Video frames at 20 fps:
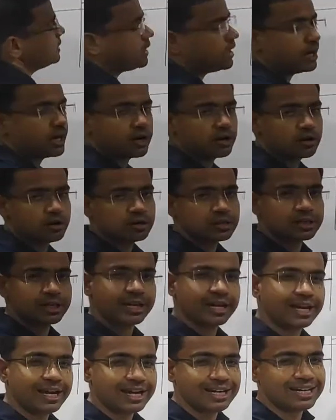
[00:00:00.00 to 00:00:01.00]
R naught
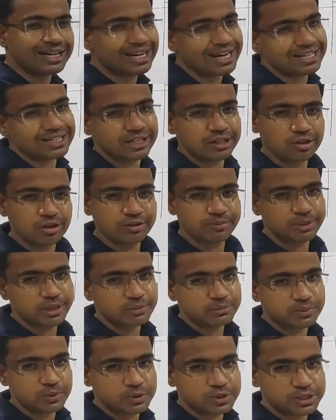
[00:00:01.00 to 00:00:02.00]
at equilibrium
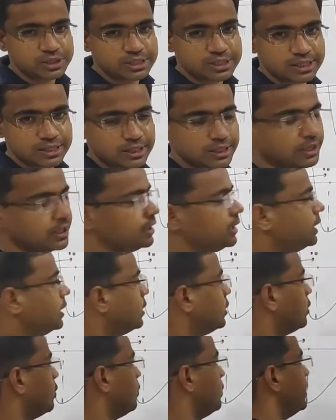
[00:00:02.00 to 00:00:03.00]
position.
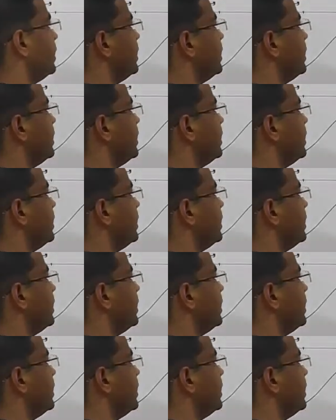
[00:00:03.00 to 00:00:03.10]
Now what